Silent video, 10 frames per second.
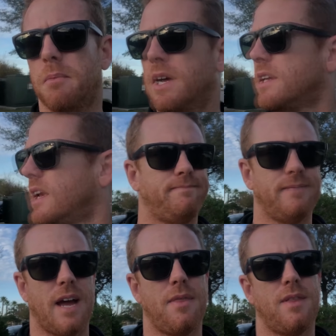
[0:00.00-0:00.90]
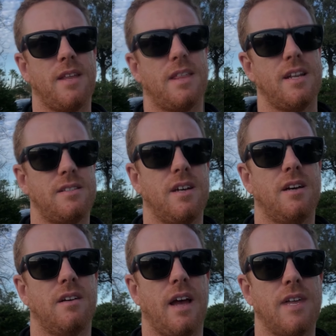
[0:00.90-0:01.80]
But I think that,
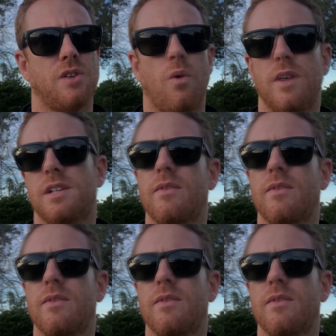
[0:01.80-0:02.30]
as always,